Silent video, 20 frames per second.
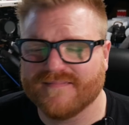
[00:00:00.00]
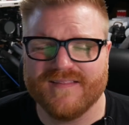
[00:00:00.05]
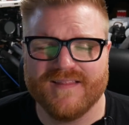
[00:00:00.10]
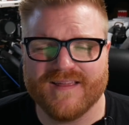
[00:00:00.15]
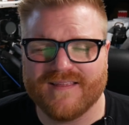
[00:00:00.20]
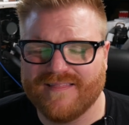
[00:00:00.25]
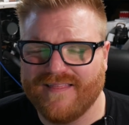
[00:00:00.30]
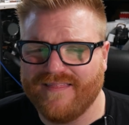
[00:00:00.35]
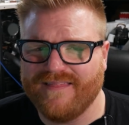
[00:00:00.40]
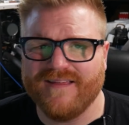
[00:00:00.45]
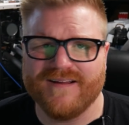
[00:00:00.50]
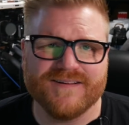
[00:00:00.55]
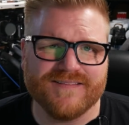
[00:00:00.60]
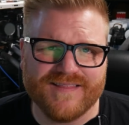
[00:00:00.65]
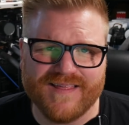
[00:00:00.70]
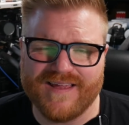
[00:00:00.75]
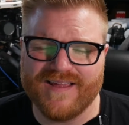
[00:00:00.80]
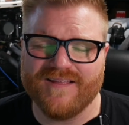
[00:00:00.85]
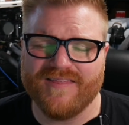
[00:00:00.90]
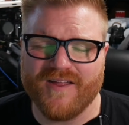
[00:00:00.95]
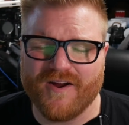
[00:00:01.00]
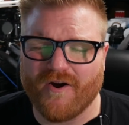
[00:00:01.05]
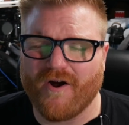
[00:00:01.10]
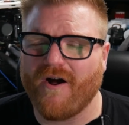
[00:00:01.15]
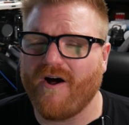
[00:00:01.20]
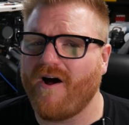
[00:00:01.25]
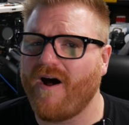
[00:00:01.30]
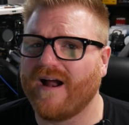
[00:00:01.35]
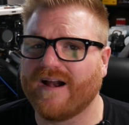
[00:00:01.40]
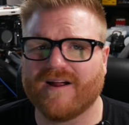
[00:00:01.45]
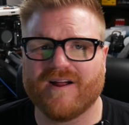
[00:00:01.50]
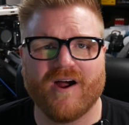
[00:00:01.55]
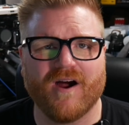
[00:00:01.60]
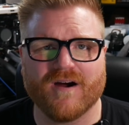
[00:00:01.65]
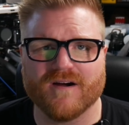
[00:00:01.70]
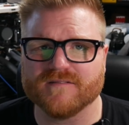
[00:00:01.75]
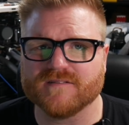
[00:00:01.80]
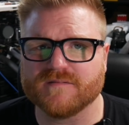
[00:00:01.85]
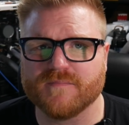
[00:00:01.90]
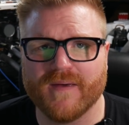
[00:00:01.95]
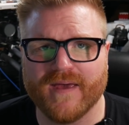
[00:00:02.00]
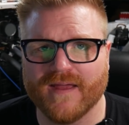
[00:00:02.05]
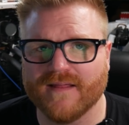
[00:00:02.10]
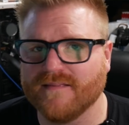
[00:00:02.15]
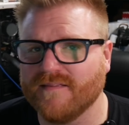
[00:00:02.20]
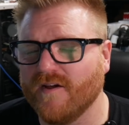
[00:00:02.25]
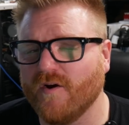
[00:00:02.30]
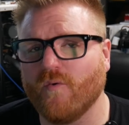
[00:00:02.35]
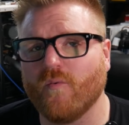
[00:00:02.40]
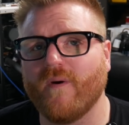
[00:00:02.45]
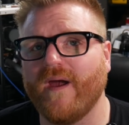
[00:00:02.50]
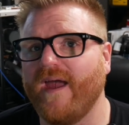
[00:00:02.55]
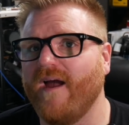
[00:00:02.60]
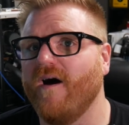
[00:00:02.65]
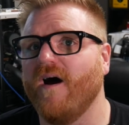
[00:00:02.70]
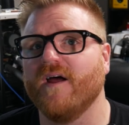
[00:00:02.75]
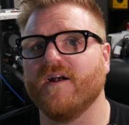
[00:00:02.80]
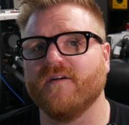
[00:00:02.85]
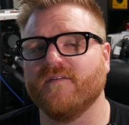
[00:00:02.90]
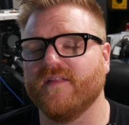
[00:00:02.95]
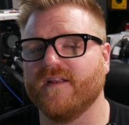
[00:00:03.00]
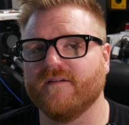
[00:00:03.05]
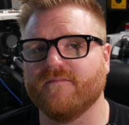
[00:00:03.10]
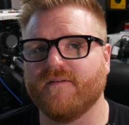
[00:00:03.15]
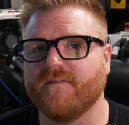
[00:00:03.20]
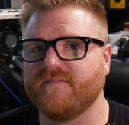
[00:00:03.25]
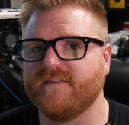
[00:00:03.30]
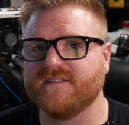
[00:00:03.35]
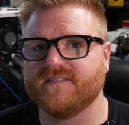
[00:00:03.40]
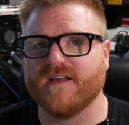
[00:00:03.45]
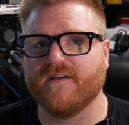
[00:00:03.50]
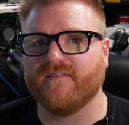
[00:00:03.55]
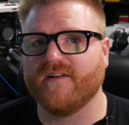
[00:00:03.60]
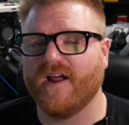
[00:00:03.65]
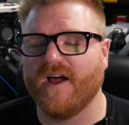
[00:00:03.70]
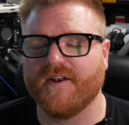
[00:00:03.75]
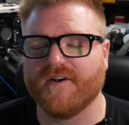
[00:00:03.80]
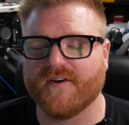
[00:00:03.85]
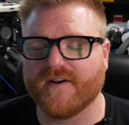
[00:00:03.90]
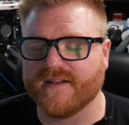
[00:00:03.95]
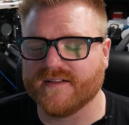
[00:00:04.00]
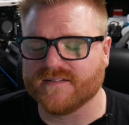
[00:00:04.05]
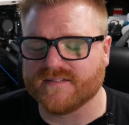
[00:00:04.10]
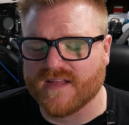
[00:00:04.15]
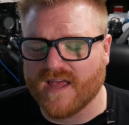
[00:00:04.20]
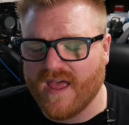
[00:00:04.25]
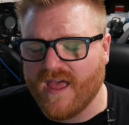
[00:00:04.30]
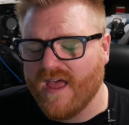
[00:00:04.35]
like they're they they're hot cards, man. They're way hotter than a 5700 is.